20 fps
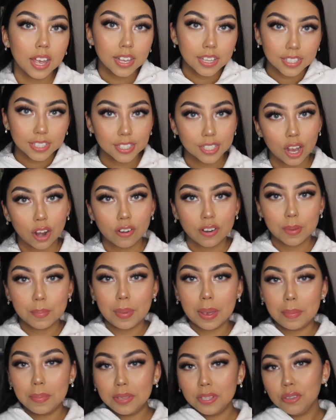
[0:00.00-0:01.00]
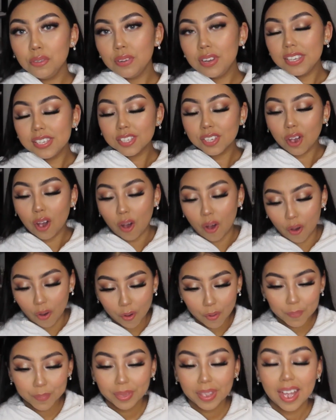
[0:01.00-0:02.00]
Sorry, baby duties
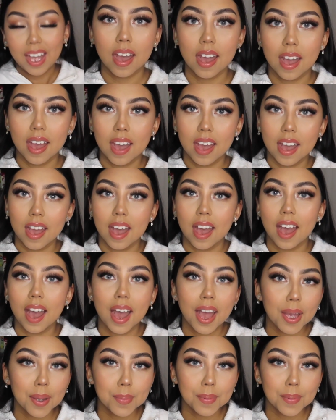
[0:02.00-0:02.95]
call. I